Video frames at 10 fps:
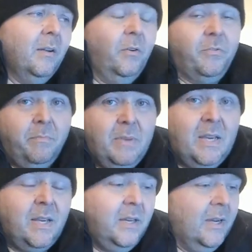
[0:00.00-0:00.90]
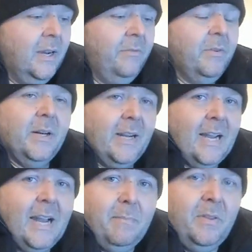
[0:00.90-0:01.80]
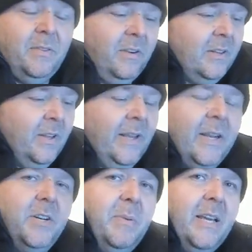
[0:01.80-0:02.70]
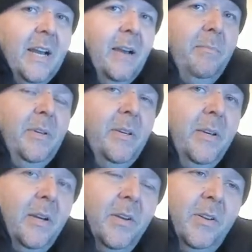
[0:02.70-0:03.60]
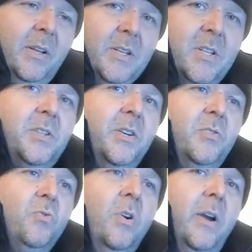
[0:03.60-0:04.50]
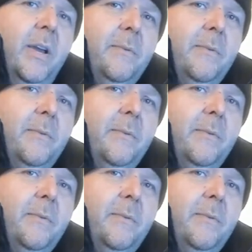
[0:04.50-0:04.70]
for me, I'm going to copy things. Now that could be copying an existing drawing.